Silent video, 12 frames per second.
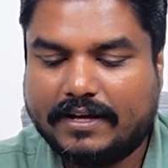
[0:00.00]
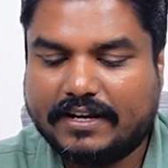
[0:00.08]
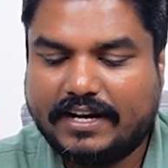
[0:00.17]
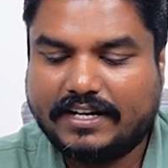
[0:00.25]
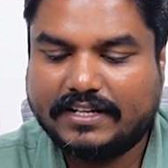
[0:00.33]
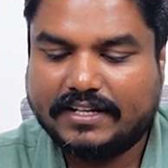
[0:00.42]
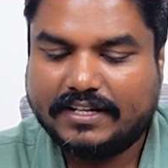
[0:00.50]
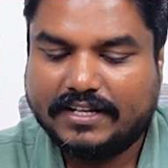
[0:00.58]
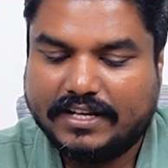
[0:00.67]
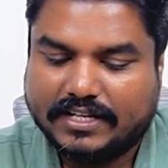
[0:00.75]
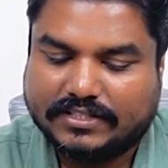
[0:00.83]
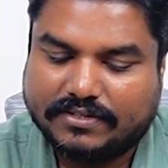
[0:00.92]
Right.
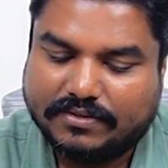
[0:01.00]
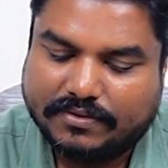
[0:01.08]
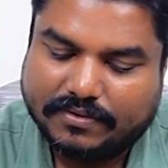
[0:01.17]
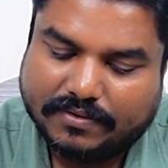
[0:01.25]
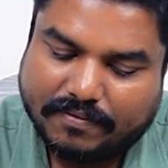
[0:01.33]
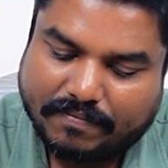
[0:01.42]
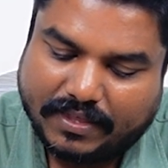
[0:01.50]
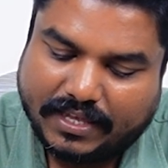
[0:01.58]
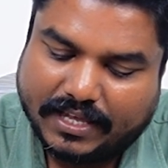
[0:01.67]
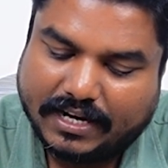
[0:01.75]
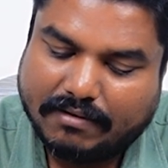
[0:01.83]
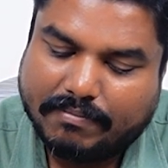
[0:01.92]
So, the
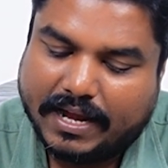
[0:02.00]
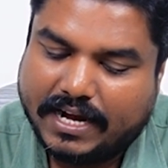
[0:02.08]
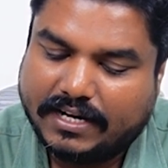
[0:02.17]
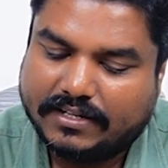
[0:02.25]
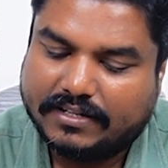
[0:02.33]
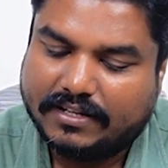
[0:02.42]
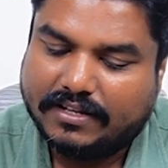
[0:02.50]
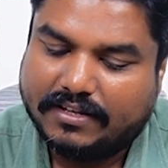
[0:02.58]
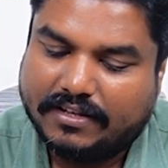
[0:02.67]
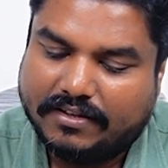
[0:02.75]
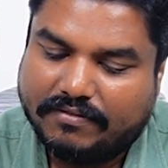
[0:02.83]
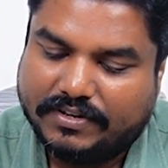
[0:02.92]
L band,
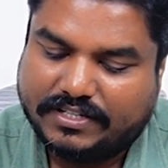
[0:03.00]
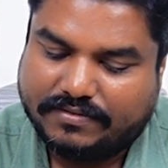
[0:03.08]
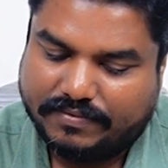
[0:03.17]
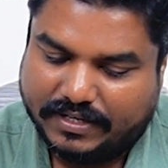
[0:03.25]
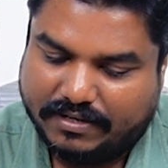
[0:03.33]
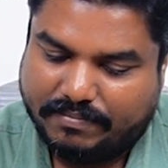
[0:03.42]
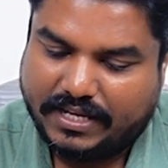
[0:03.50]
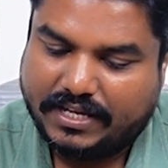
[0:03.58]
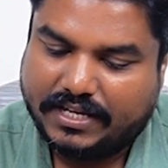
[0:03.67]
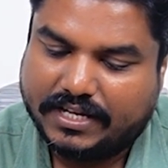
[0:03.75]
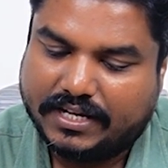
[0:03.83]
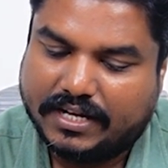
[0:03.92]
which will
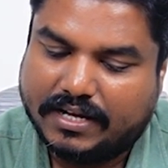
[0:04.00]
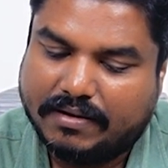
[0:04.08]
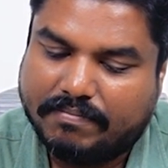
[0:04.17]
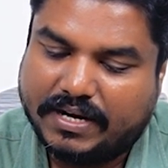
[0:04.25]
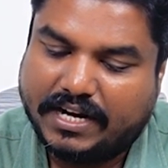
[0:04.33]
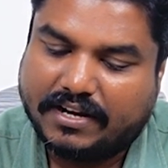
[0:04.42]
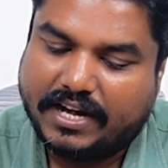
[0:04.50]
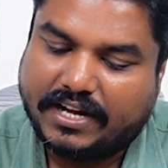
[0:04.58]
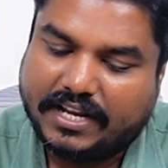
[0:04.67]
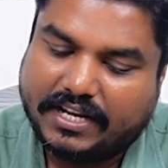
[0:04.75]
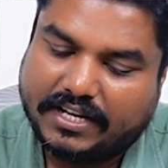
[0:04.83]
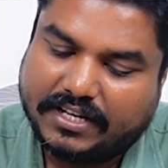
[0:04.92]
be
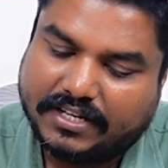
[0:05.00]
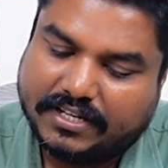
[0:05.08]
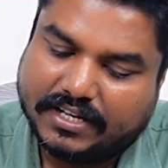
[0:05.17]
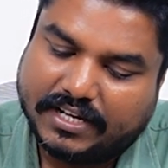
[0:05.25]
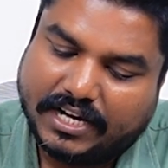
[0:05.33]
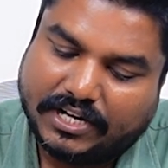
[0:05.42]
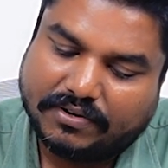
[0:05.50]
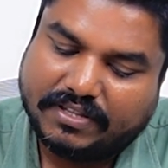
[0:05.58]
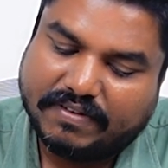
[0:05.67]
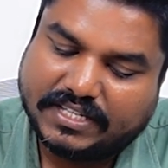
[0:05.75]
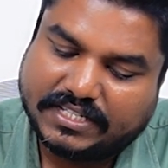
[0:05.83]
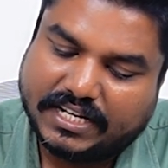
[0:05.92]
penetrating into the
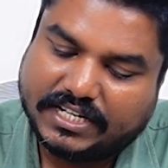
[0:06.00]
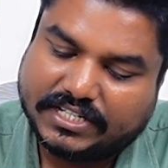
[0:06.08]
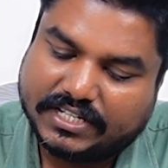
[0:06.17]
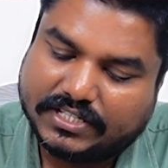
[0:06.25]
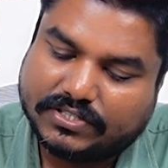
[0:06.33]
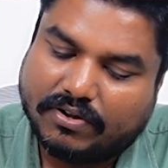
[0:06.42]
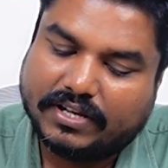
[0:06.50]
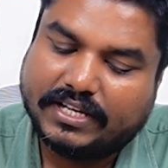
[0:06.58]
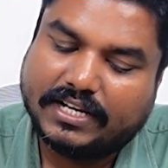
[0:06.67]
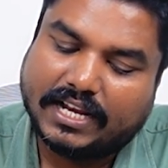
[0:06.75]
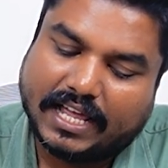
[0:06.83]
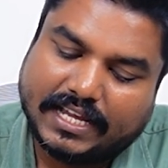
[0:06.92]
vegetation,
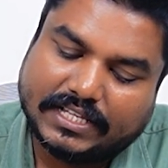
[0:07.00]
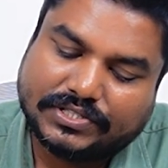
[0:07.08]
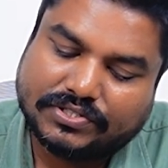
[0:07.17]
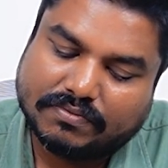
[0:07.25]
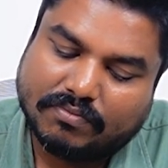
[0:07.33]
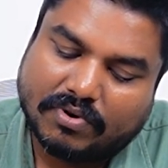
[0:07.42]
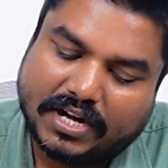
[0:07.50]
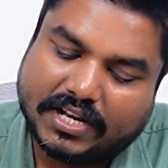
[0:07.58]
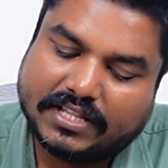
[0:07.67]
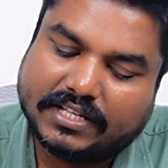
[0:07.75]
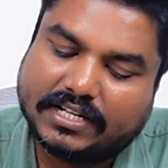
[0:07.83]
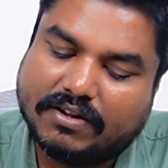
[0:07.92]
soil, ice to
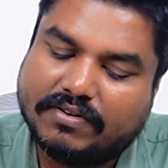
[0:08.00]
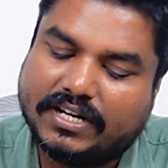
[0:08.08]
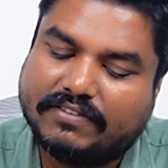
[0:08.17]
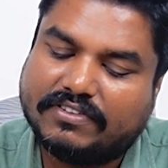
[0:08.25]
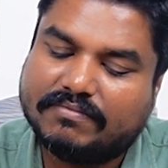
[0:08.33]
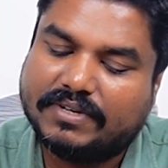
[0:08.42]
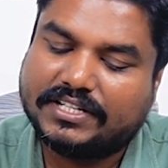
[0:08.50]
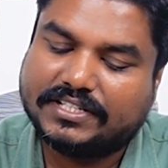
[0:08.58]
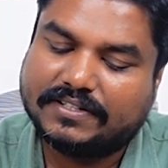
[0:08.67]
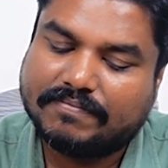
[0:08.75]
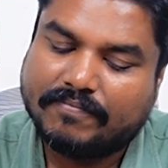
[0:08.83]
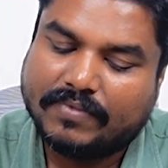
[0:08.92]
monitor the ground deformation.